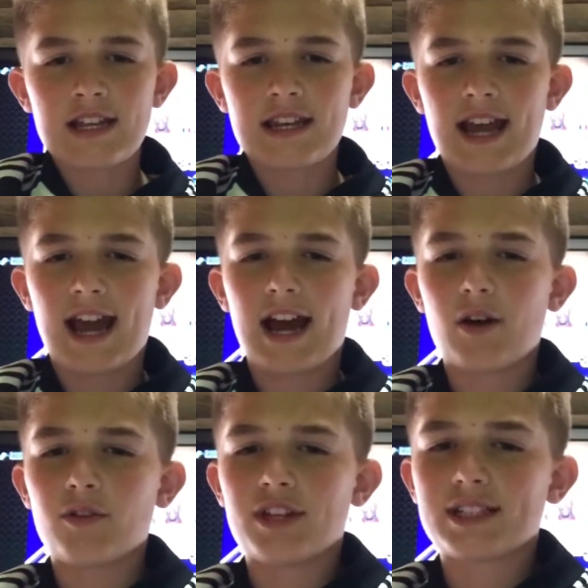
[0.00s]

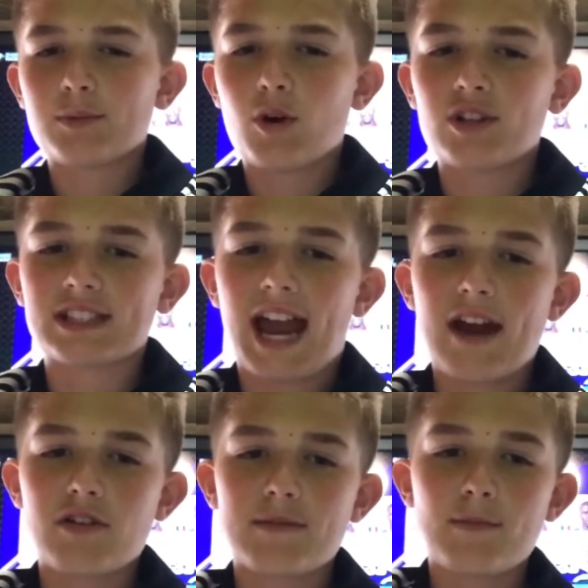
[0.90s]
Now this was
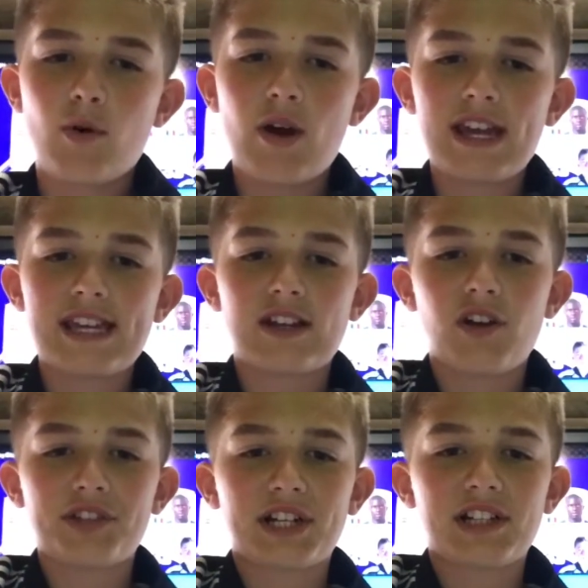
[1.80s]
Aaron Moy, he
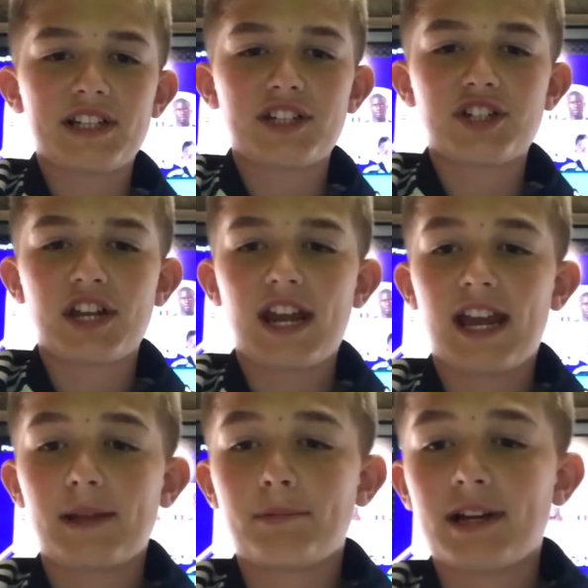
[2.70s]
got the clean sheet
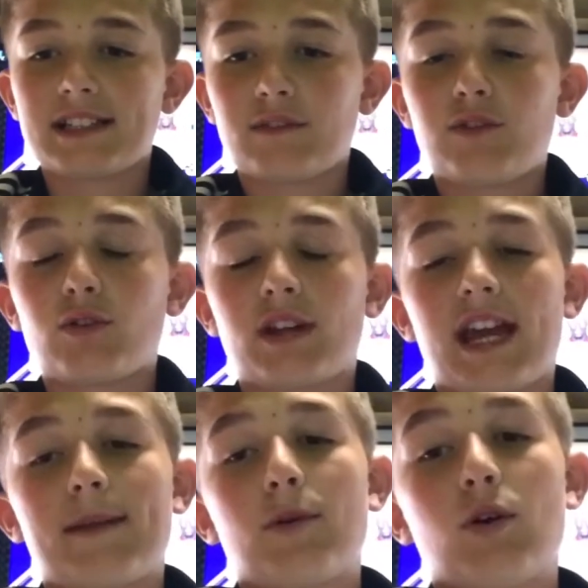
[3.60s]
and he played the full
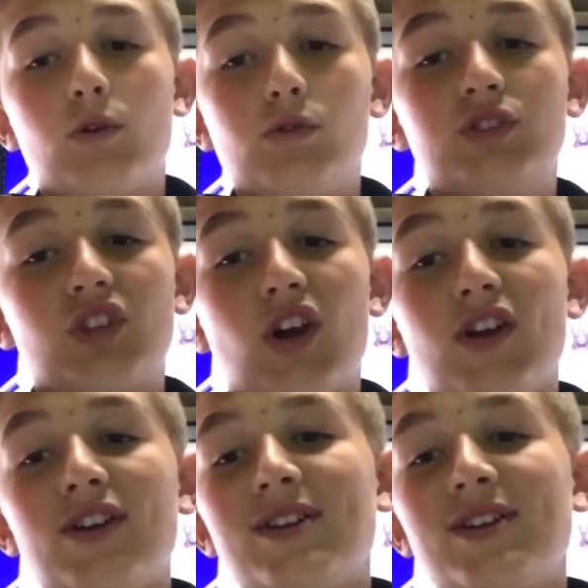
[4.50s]
game also.